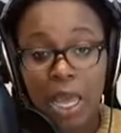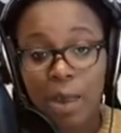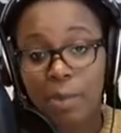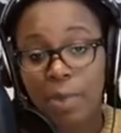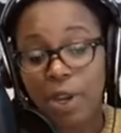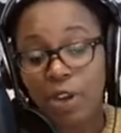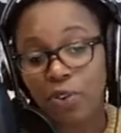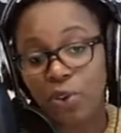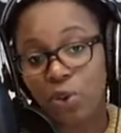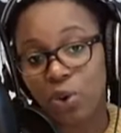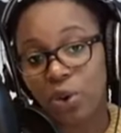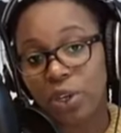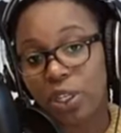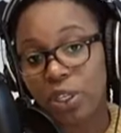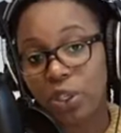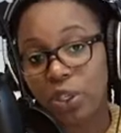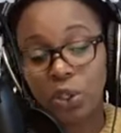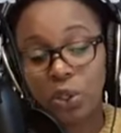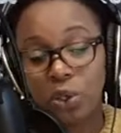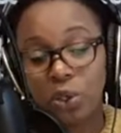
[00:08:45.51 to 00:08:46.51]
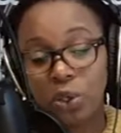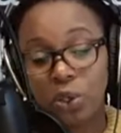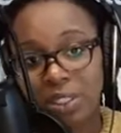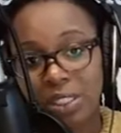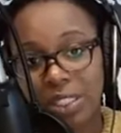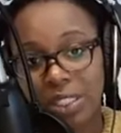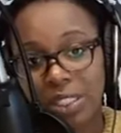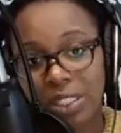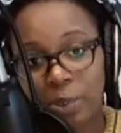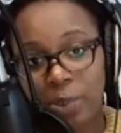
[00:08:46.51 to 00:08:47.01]
But if you know that you're not going to
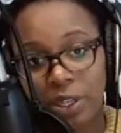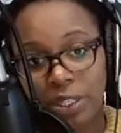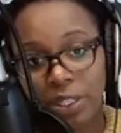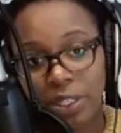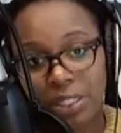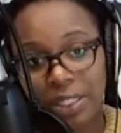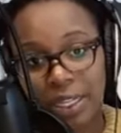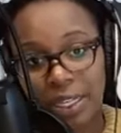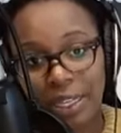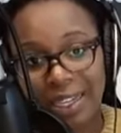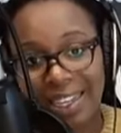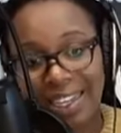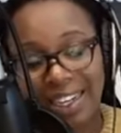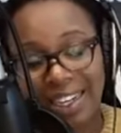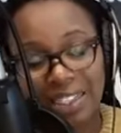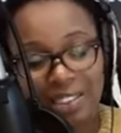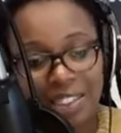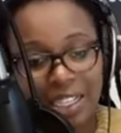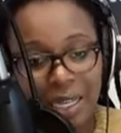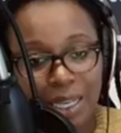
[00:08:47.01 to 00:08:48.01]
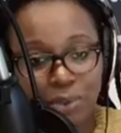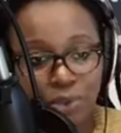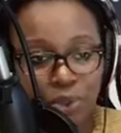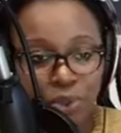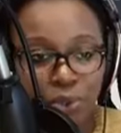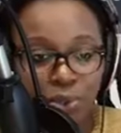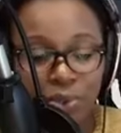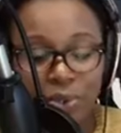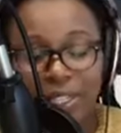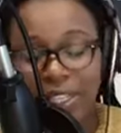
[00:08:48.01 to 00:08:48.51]
see the person anytime
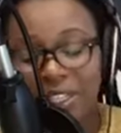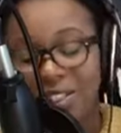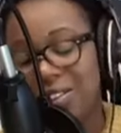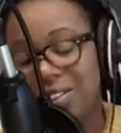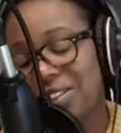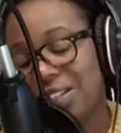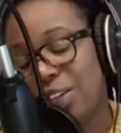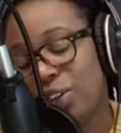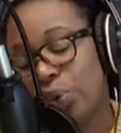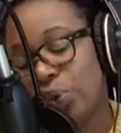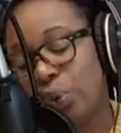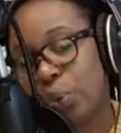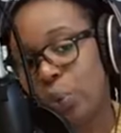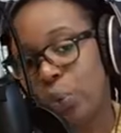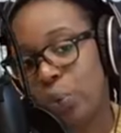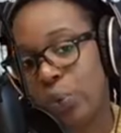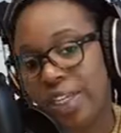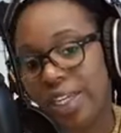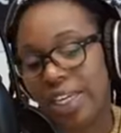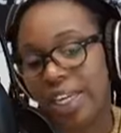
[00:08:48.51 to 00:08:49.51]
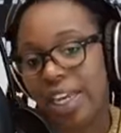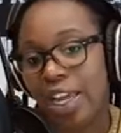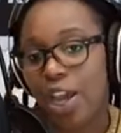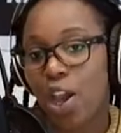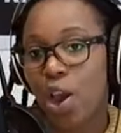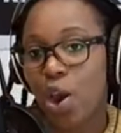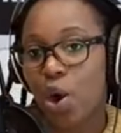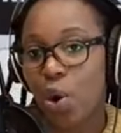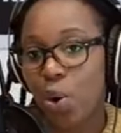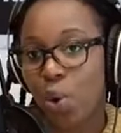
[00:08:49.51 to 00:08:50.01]
soon, then just say doei
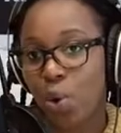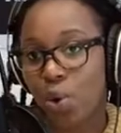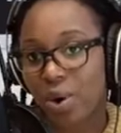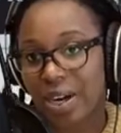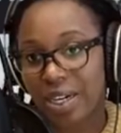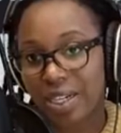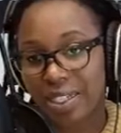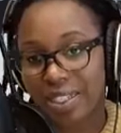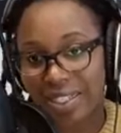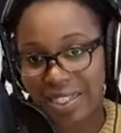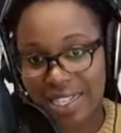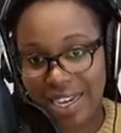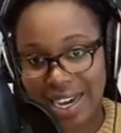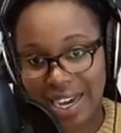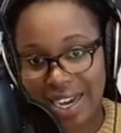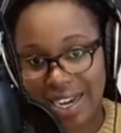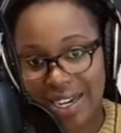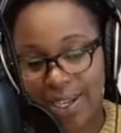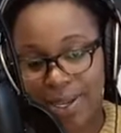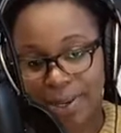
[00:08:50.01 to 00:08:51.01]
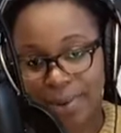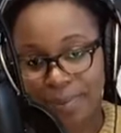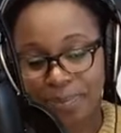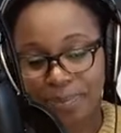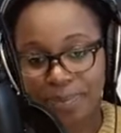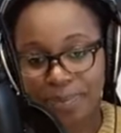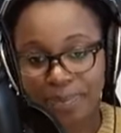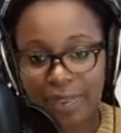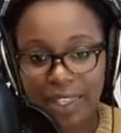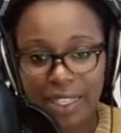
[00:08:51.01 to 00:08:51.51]
or dag.
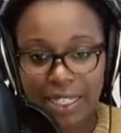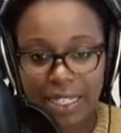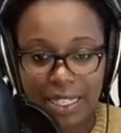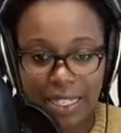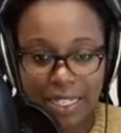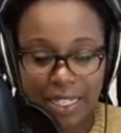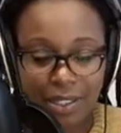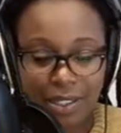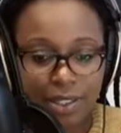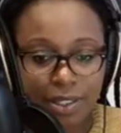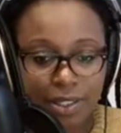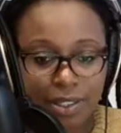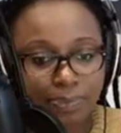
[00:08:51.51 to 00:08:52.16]
Yes.